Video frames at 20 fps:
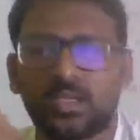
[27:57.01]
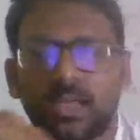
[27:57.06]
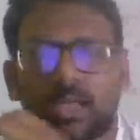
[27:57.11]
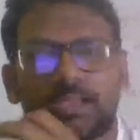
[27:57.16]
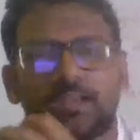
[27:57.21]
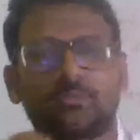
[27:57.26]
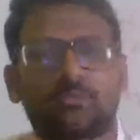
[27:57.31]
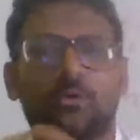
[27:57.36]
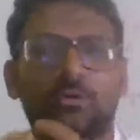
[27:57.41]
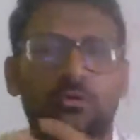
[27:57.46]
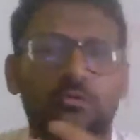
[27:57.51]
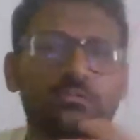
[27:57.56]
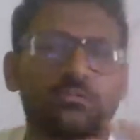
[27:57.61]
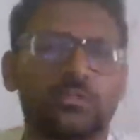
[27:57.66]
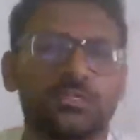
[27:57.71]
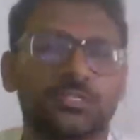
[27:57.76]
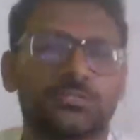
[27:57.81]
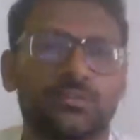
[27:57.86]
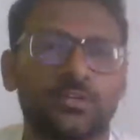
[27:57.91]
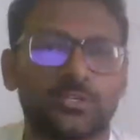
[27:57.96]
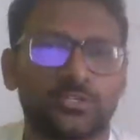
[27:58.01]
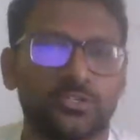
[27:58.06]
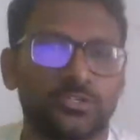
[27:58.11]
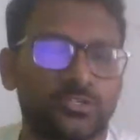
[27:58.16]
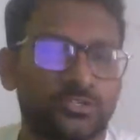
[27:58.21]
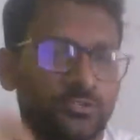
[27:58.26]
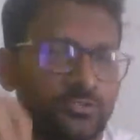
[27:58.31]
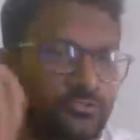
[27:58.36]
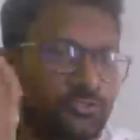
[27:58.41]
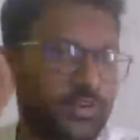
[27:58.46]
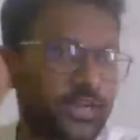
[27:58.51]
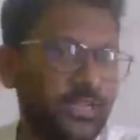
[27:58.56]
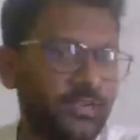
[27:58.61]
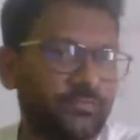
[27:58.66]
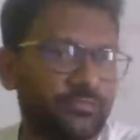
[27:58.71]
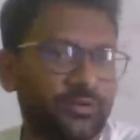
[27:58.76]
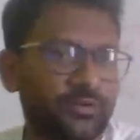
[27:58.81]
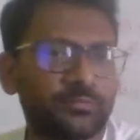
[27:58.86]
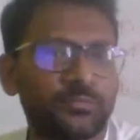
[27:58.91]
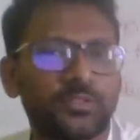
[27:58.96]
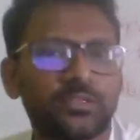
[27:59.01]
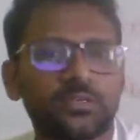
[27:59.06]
And what are those functions? So right from